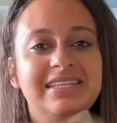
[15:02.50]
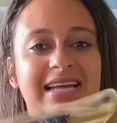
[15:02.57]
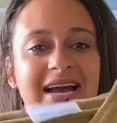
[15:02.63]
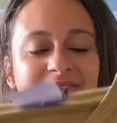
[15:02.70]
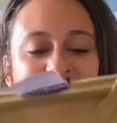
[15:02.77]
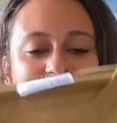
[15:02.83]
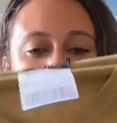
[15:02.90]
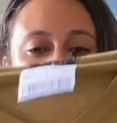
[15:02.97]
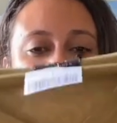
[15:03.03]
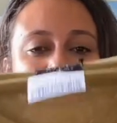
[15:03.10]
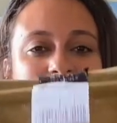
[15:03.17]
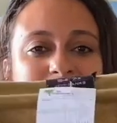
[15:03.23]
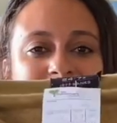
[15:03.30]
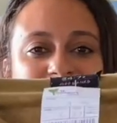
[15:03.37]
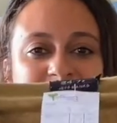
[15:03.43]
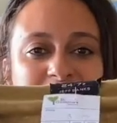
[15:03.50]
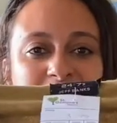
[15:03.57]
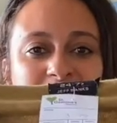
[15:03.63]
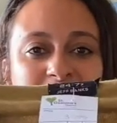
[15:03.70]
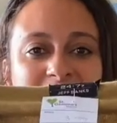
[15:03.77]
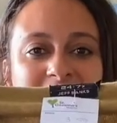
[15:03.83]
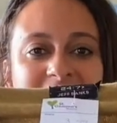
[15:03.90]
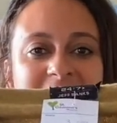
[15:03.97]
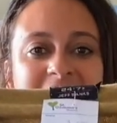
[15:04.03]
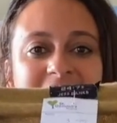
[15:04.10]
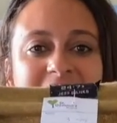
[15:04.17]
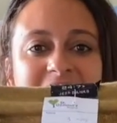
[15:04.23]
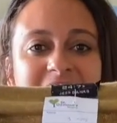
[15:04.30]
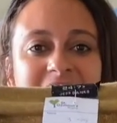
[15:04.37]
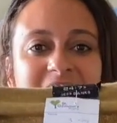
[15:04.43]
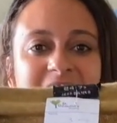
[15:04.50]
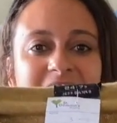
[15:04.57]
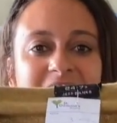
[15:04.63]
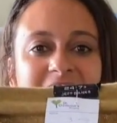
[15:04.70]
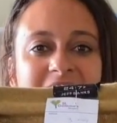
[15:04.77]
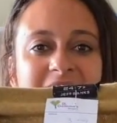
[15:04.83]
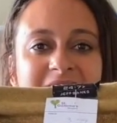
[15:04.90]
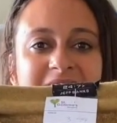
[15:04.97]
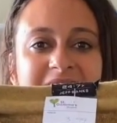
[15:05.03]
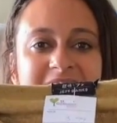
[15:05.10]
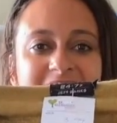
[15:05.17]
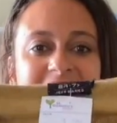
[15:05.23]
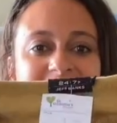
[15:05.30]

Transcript: I found him a jumper, so you can